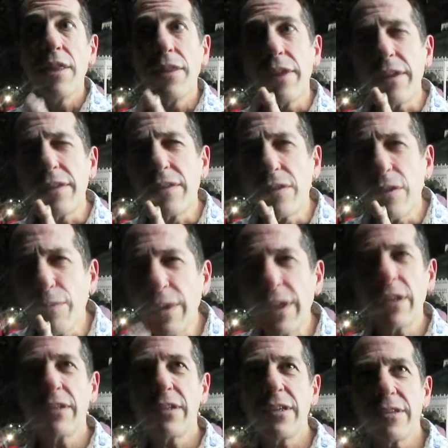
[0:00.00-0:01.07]
The
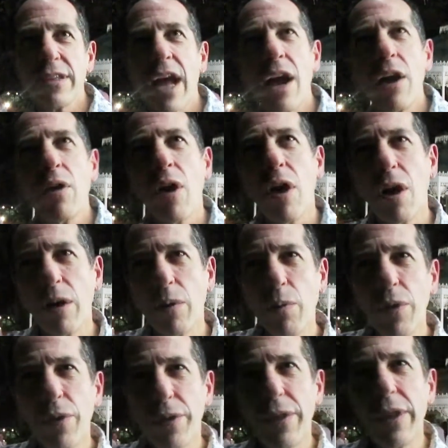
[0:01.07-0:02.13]
difficulties now are
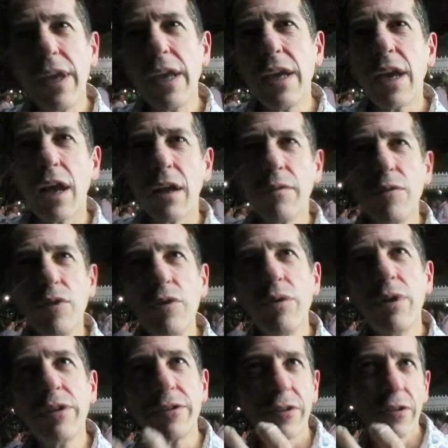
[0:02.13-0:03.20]
with the kind of
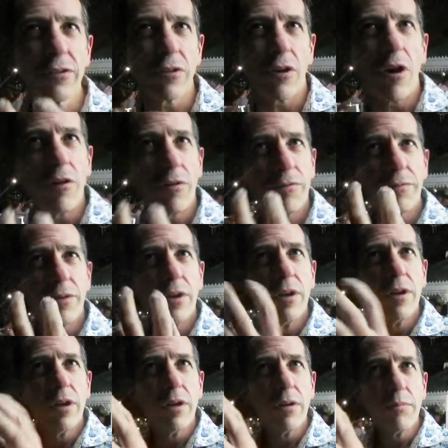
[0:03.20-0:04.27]
nuances of
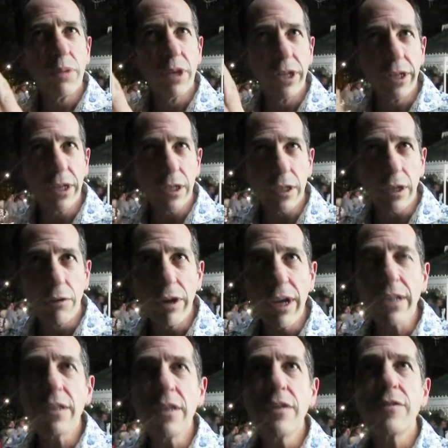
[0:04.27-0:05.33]
political
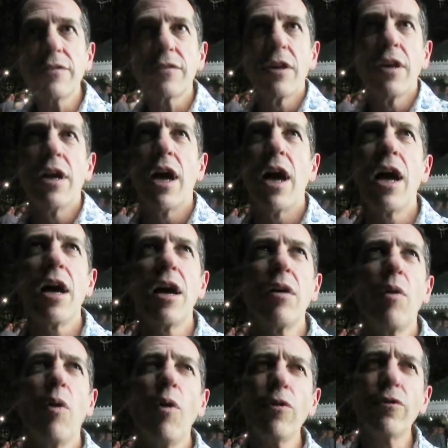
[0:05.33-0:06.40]
correctness,
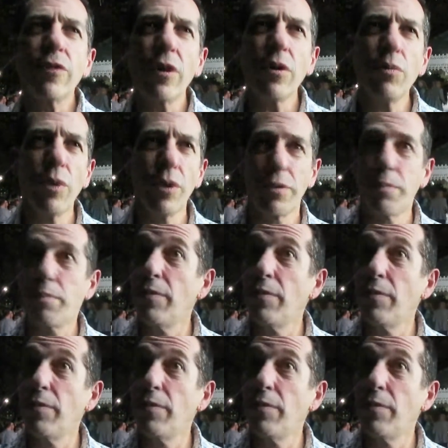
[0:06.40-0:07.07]
also with